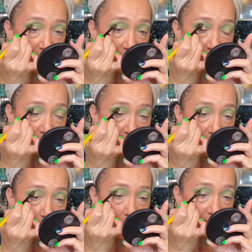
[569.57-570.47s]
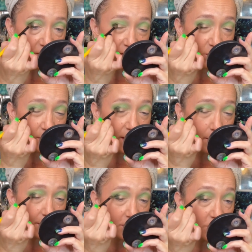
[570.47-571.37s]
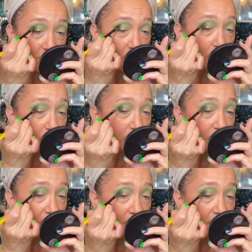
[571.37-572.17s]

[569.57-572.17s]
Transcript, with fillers: I understand why she's doing that because she knows